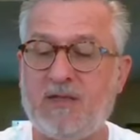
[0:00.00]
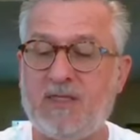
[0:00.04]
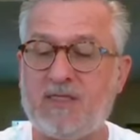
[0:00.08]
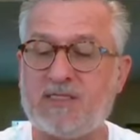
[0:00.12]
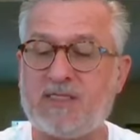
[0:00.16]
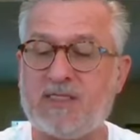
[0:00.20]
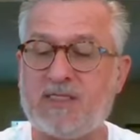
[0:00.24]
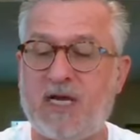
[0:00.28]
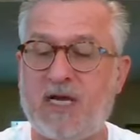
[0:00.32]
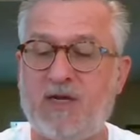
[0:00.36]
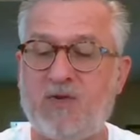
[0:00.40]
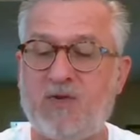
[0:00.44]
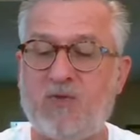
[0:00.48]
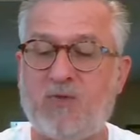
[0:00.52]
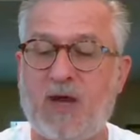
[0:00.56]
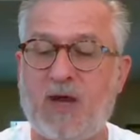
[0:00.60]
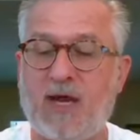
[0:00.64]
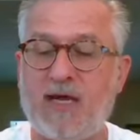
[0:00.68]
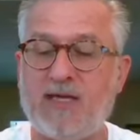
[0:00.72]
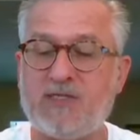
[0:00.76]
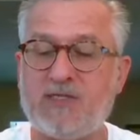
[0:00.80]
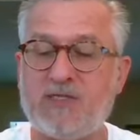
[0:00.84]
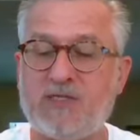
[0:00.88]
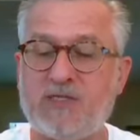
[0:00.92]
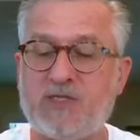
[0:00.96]
The sun
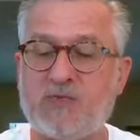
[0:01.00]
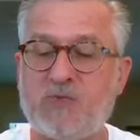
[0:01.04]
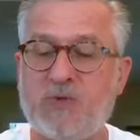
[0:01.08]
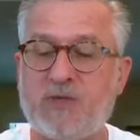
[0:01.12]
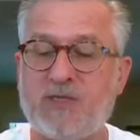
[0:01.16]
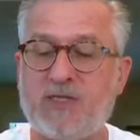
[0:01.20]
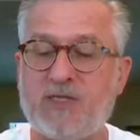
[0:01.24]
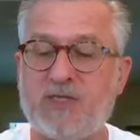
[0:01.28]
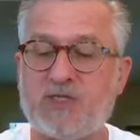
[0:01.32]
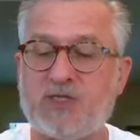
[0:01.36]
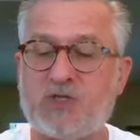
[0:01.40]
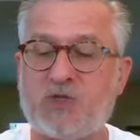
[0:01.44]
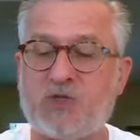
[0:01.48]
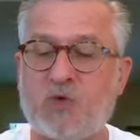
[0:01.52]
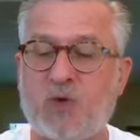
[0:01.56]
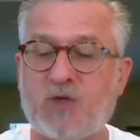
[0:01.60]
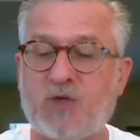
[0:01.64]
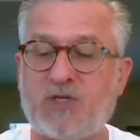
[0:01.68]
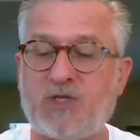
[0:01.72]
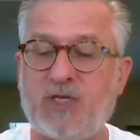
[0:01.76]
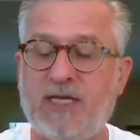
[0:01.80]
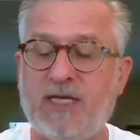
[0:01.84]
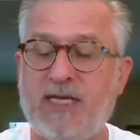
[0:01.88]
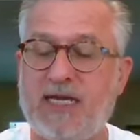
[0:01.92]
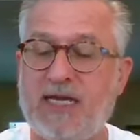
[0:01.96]
rises with its
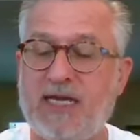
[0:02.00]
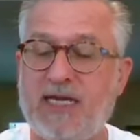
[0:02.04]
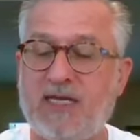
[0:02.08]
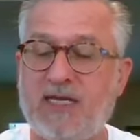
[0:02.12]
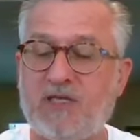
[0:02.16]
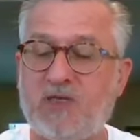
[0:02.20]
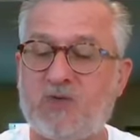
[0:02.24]
scorching heat